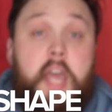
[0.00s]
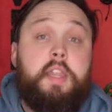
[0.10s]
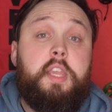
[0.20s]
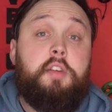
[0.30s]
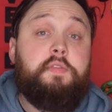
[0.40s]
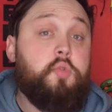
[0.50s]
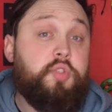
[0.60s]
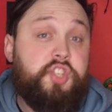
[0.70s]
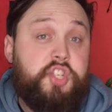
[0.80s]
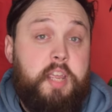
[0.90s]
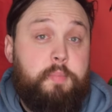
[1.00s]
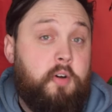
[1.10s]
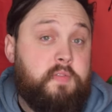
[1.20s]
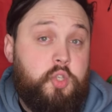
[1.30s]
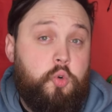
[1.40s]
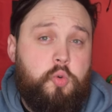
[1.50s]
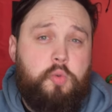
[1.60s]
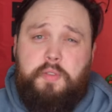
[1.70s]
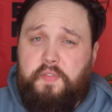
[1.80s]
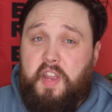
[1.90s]
The overall shape of
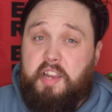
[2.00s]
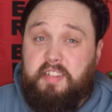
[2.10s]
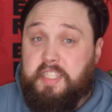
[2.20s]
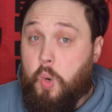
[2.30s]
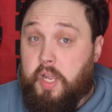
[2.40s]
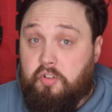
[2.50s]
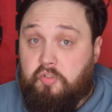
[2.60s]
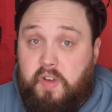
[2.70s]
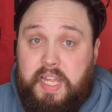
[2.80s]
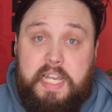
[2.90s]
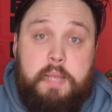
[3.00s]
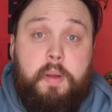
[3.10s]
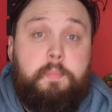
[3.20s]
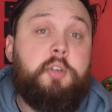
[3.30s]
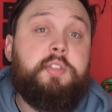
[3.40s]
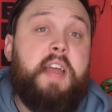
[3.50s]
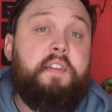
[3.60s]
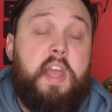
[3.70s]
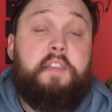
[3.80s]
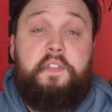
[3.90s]
snorkels varies quite greatly, but most have
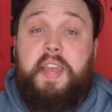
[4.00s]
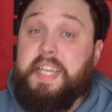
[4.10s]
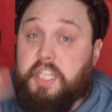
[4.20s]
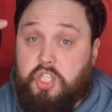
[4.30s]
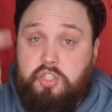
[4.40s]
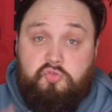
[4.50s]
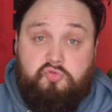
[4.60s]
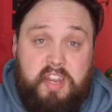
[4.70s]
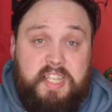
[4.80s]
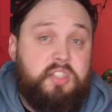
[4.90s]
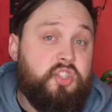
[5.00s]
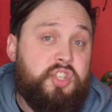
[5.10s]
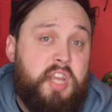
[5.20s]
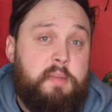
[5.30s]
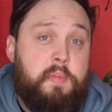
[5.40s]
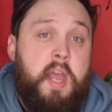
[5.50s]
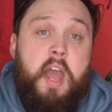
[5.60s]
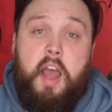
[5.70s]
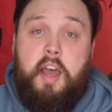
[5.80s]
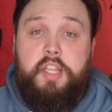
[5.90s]
a fairly straight shape.
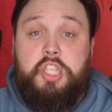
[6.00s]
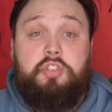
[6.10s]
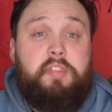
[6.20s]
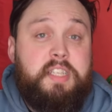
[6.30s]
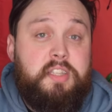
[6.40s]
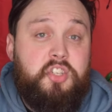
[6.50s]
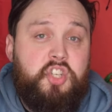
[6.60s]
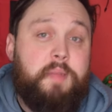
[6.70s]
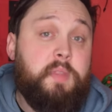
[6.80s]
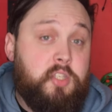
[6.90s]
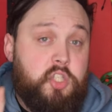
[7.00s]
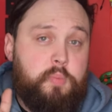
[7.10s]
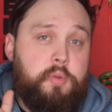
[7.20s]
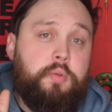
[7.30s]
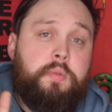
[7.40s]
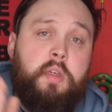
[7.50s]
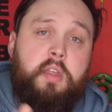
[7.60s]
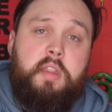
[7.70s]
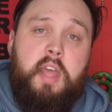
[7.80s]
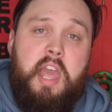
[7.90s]
The straighter the shape, the smoother
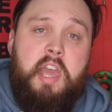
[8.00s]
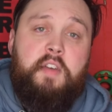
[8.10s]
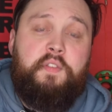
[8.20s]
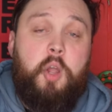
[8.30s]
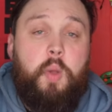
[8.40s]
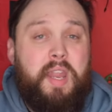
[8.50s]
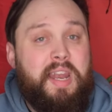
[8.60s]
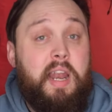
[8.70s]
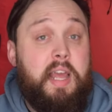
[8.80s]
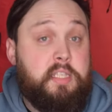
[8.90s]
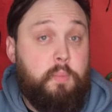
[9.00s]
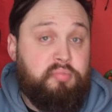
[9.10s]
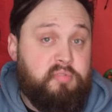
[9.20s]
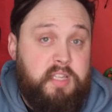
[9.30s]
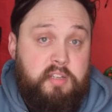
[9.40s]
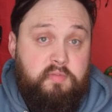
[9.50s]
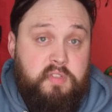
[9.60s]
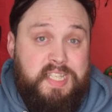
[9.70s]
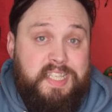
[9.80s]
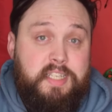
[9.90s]
the airflow and less breathing
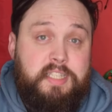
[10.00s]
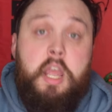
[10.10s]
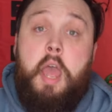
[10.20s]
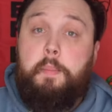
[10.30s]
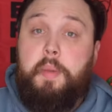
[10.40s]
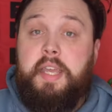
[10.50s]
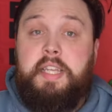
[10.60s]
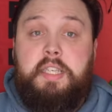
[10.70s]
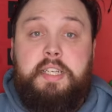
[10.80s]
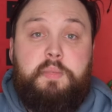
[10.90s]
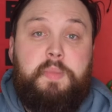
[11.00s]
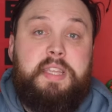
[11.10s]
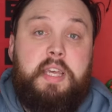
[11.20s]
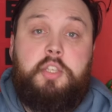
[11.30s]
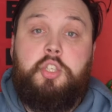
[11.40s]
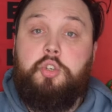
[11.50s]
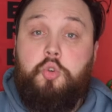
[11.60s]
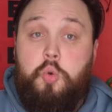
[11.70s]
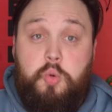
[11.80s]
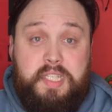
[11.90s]
resistance, but it does mean that the
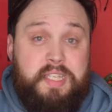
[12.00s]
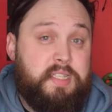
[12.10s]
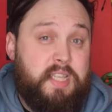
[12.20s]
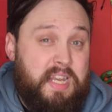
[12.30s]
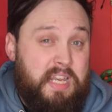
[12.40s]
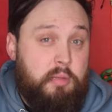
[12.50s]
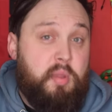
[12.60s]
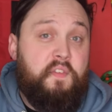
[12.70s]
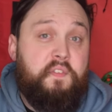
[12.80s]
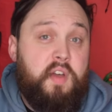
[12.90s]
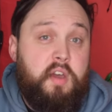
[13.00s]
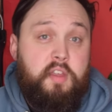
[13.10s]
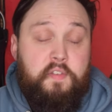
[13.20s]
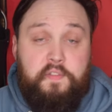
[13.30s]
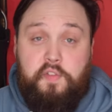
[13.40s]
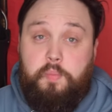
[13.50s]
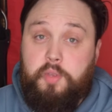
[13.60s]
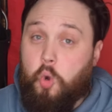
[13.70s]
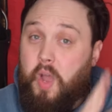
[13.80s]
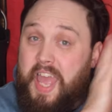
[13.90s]
snorkel sits a little bit further from
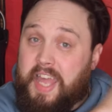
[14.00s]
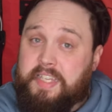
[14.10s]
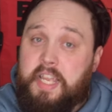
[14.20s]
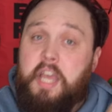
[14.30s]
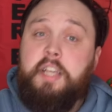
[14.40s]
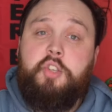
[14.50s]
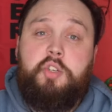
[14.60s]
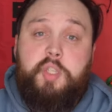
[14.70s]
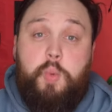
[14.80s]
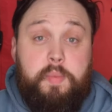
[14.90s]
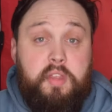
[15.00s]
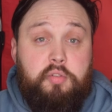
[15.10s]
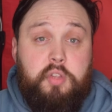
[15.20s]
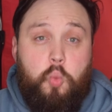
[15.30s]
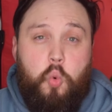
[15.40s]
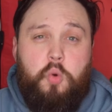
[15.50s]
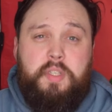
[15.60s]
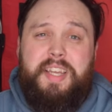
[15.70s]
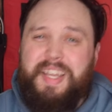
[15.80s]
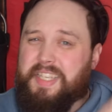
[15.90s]
your head, so swimming through the
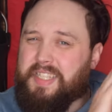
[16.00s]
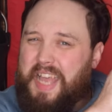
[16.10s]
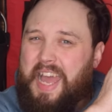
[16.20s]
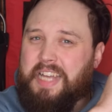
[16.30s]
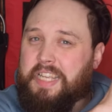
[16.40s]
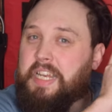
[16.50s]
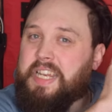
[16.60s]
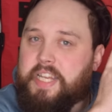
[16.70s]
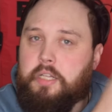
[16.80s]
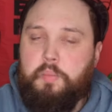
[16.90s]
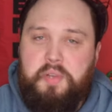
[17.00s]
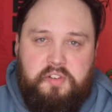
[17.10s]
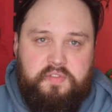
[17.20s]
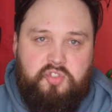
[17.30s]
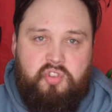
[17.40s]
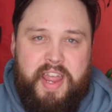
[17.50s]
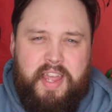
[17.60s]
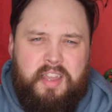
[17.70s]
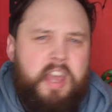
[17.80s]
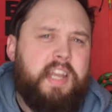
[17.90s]
water, it does add a little bit of
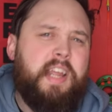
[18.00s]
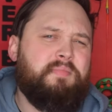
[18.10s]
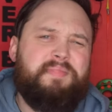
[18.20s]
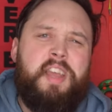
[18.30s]
drag. Now,